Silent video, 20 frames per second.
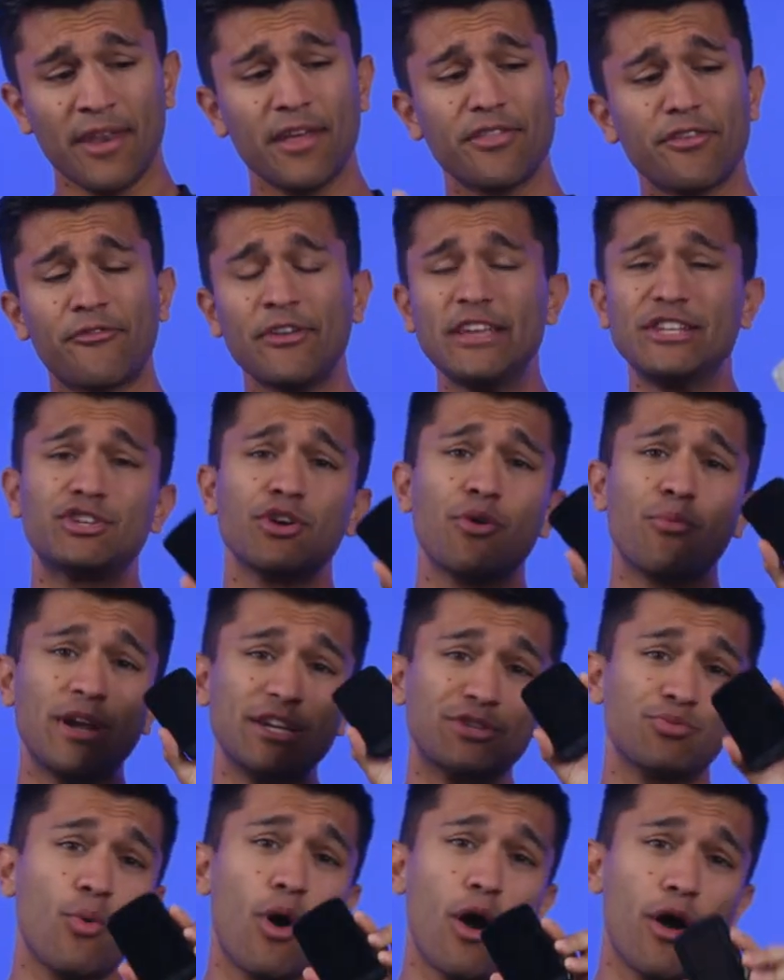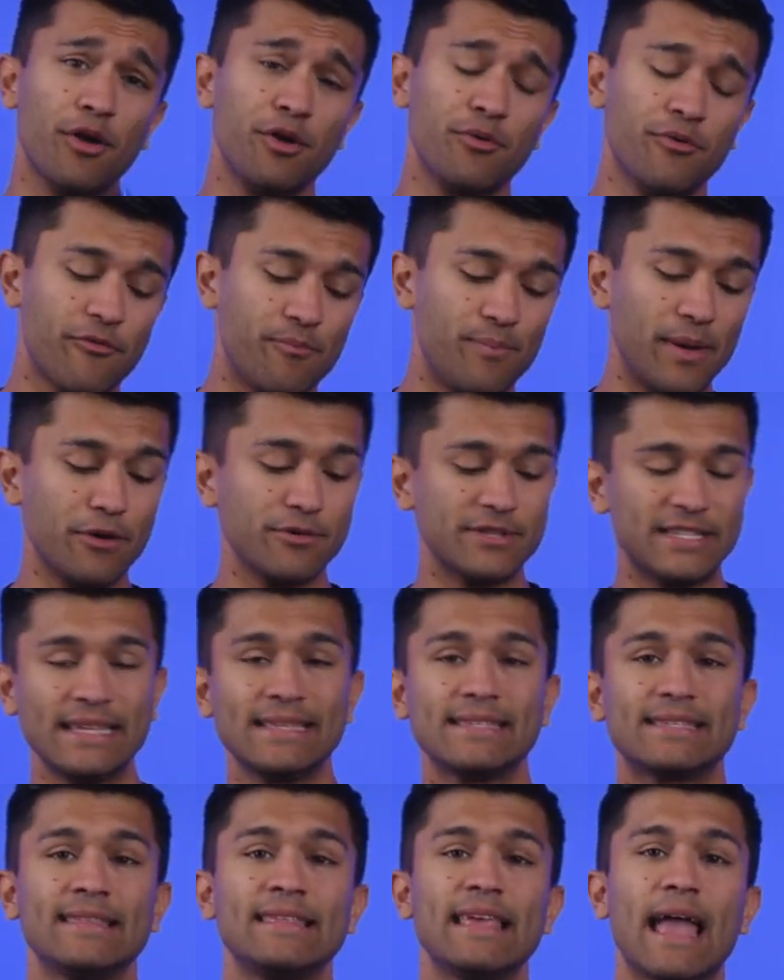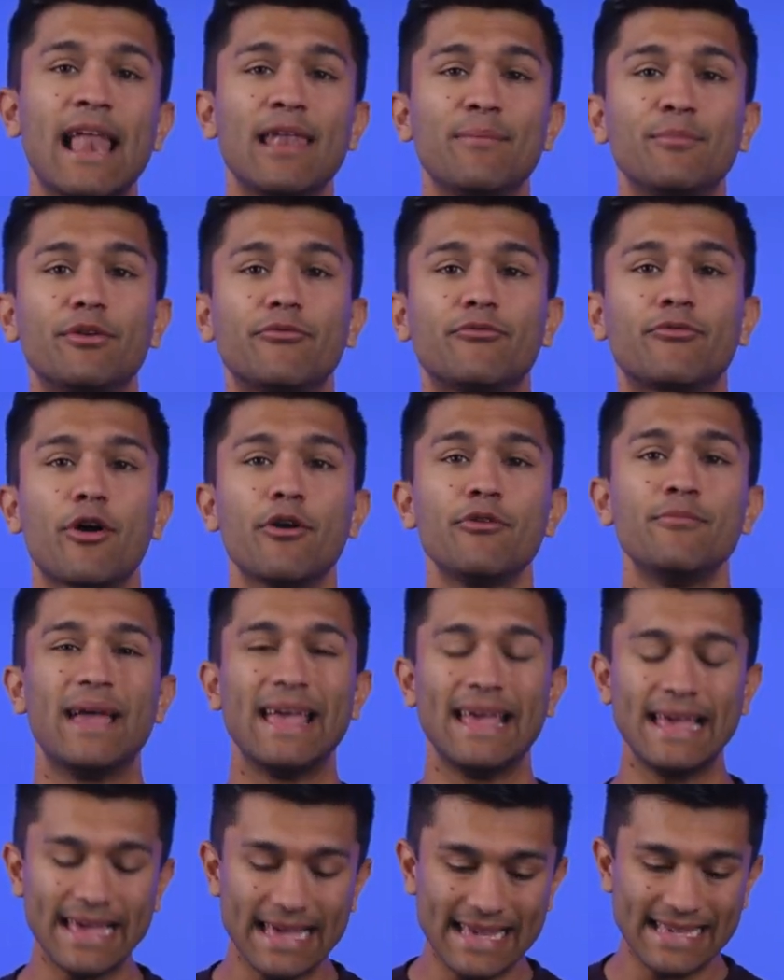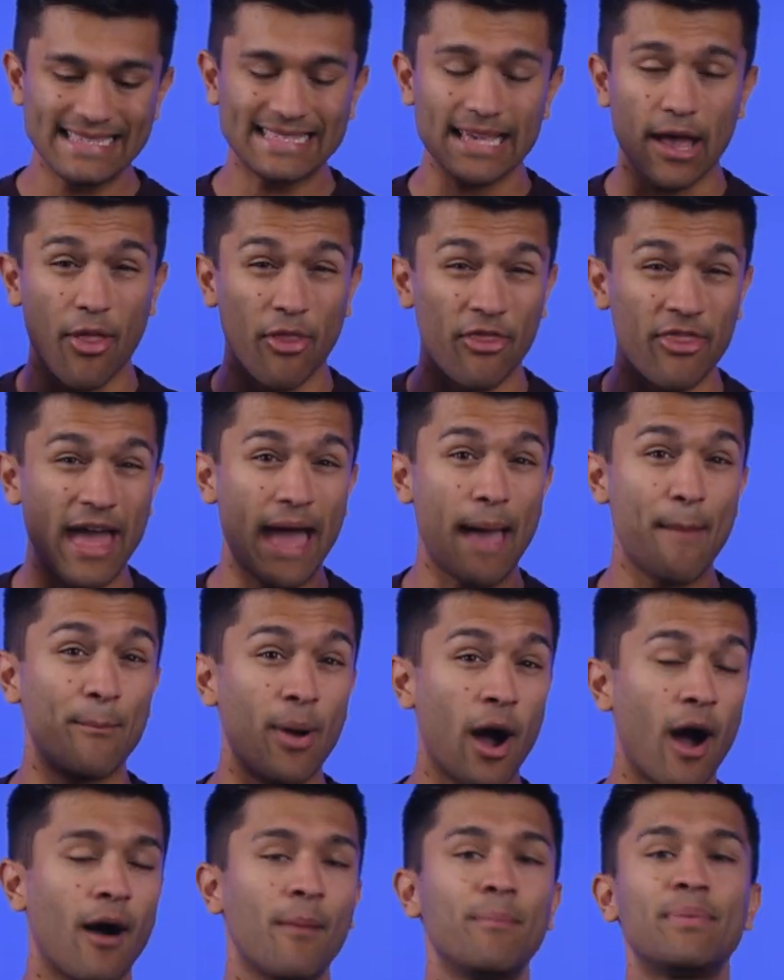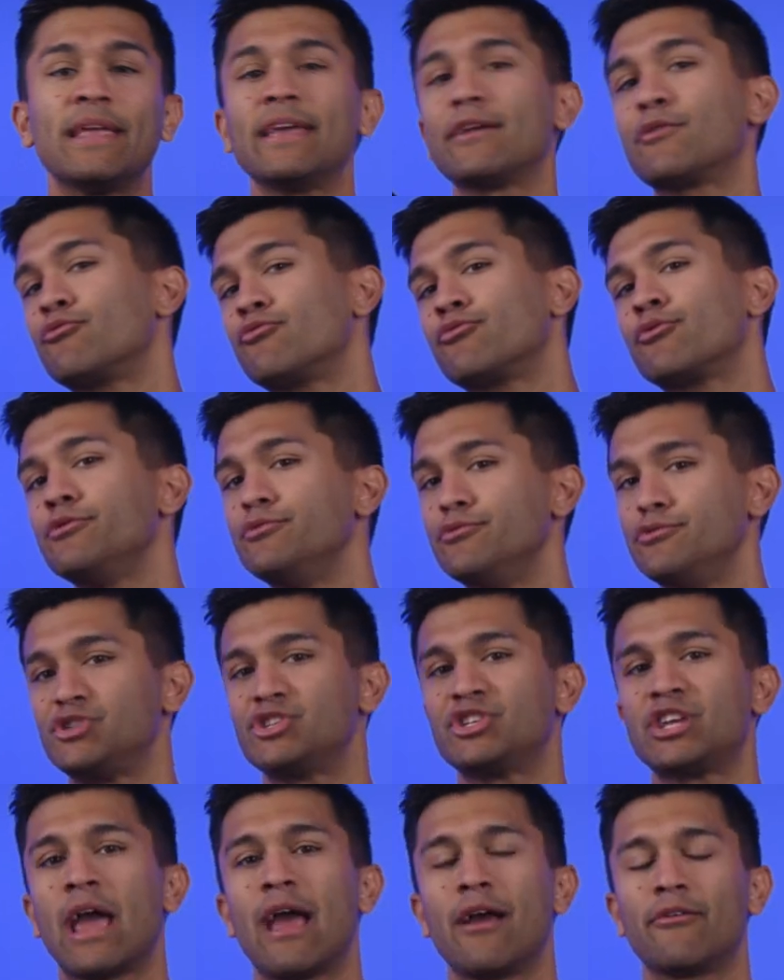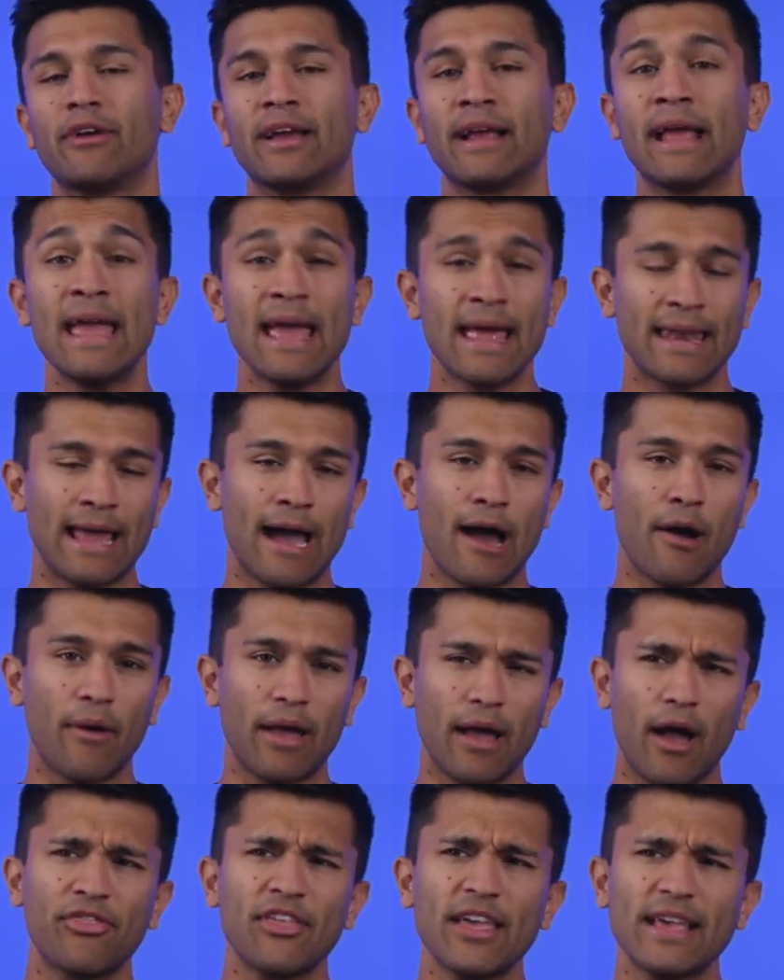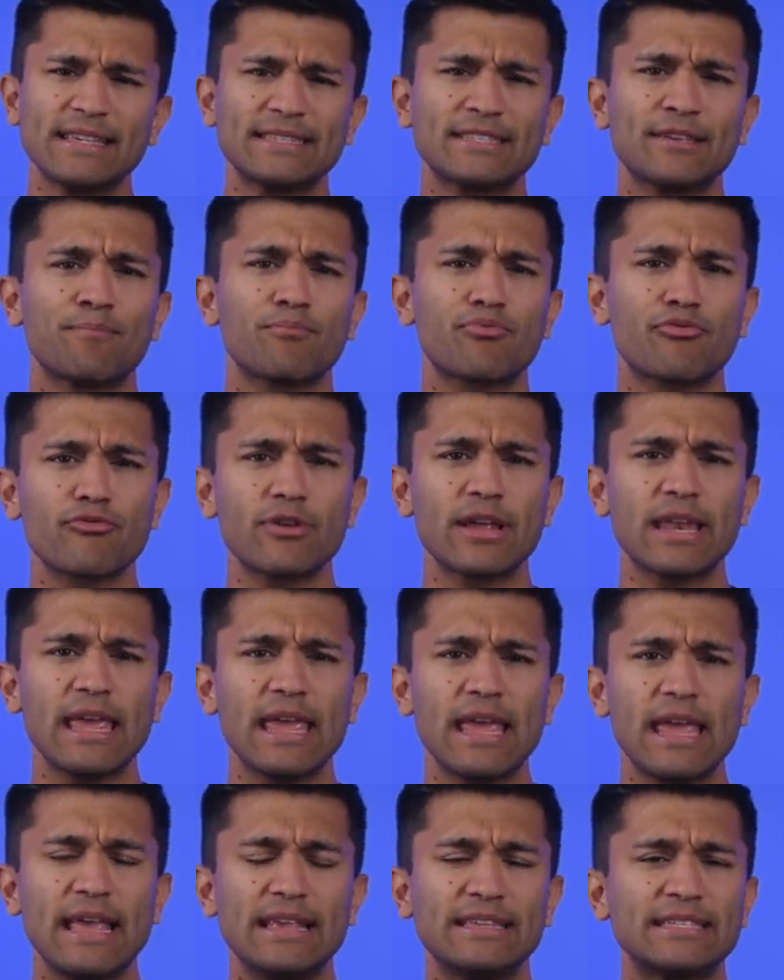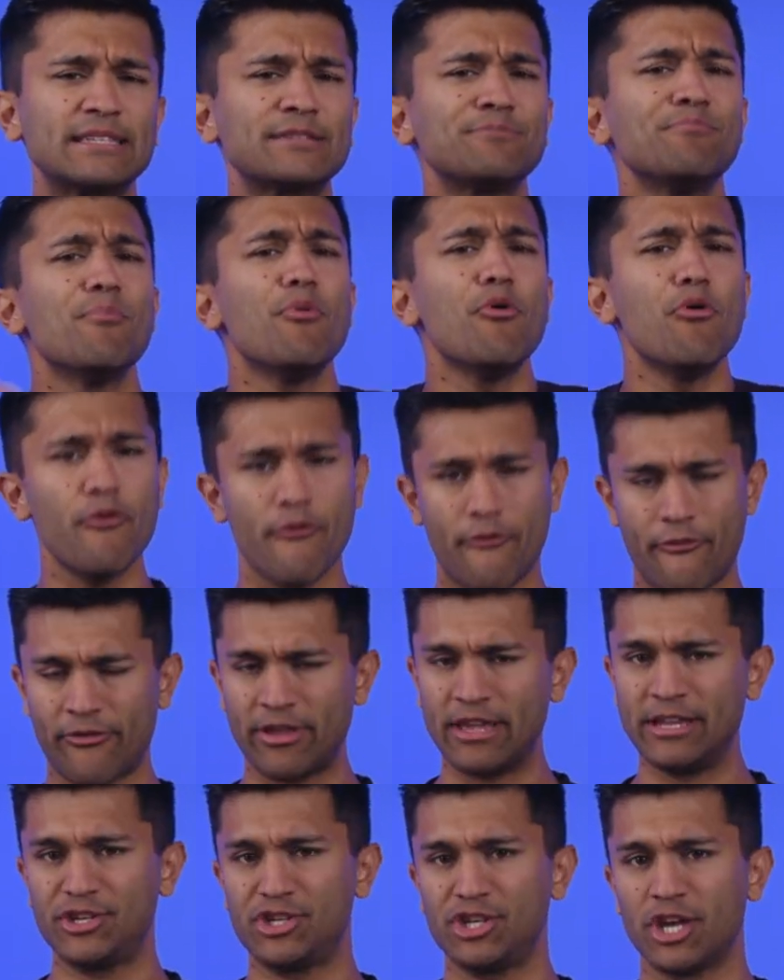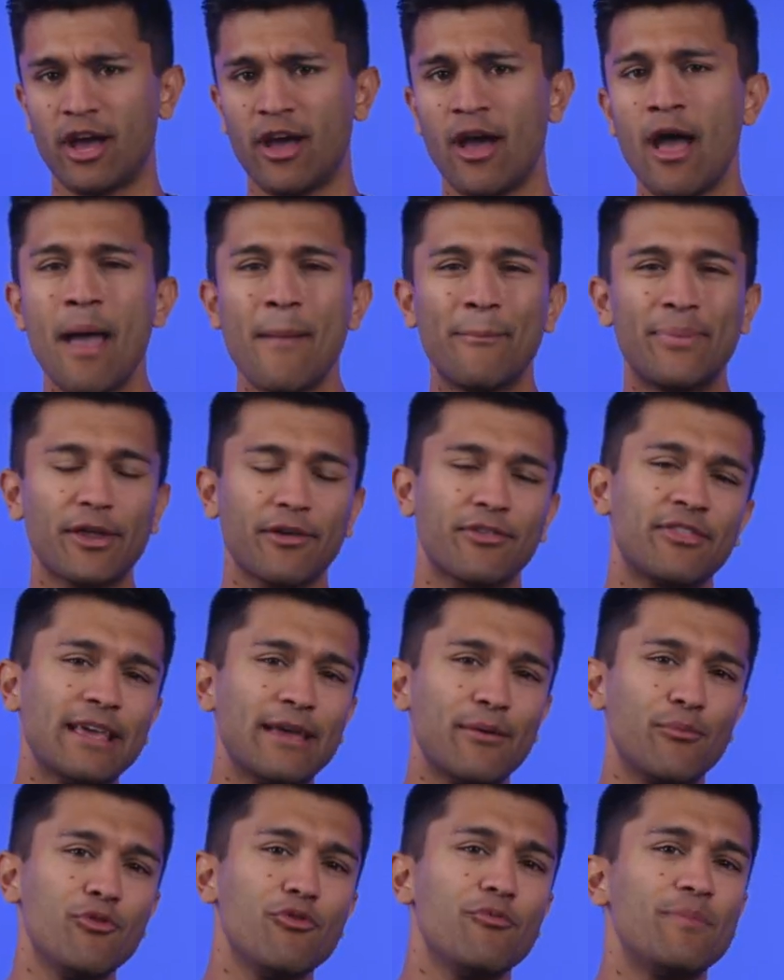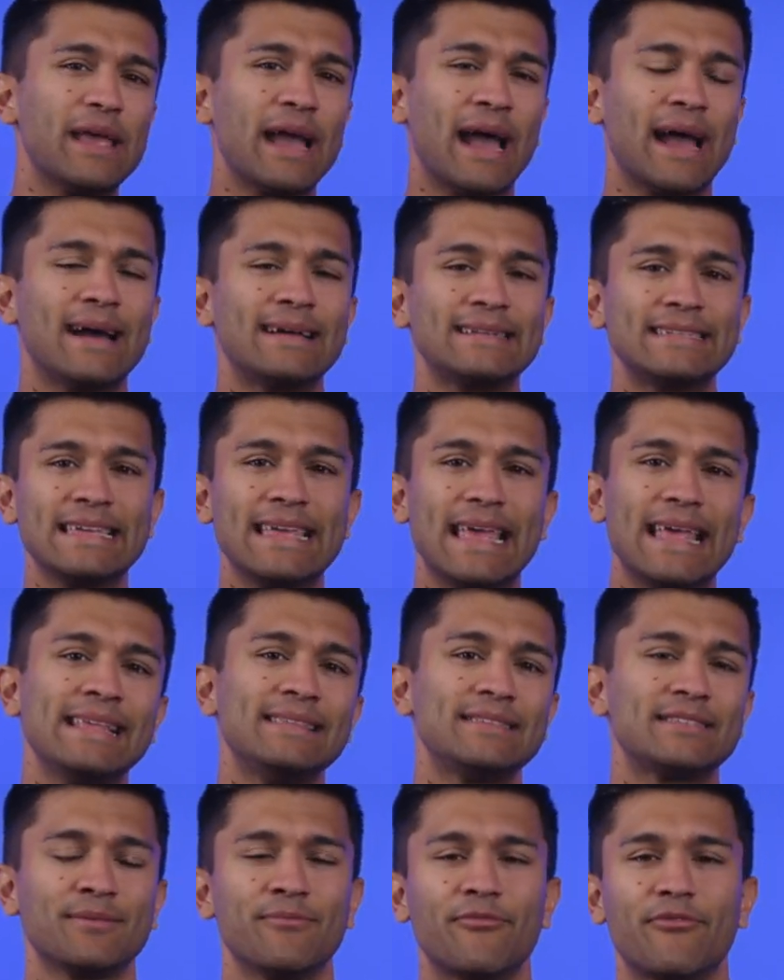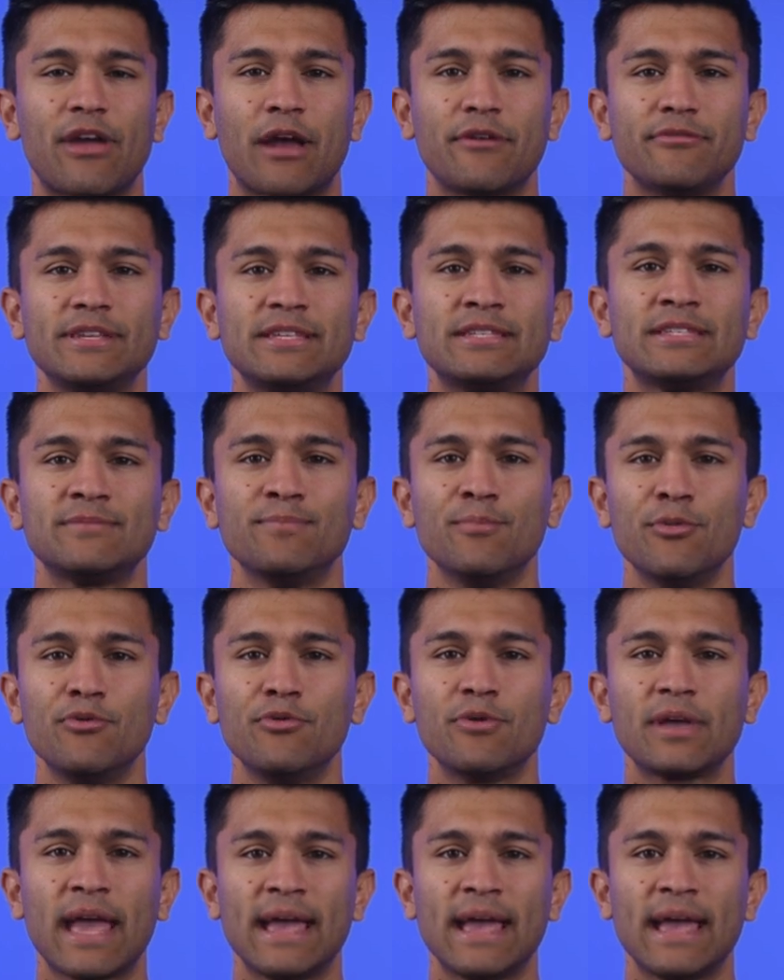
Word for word: Another feature which Wahoo have built into the Elemnt Roam is their public route sharing. Now, I think it's a pretty small feature, but I think it will be handy in some very small